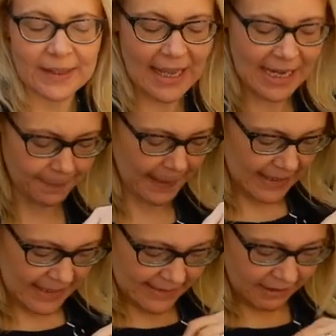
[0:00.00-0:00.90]
Okay.
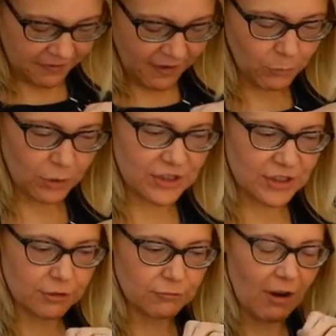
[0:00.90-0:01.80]
Now if I was
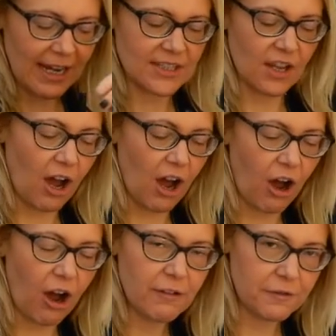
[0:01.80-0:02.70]
to write
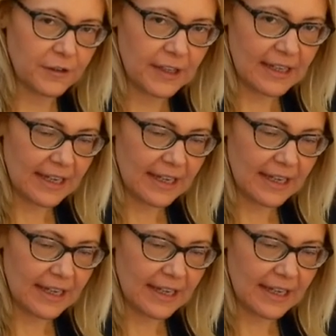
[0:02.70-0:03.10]
half,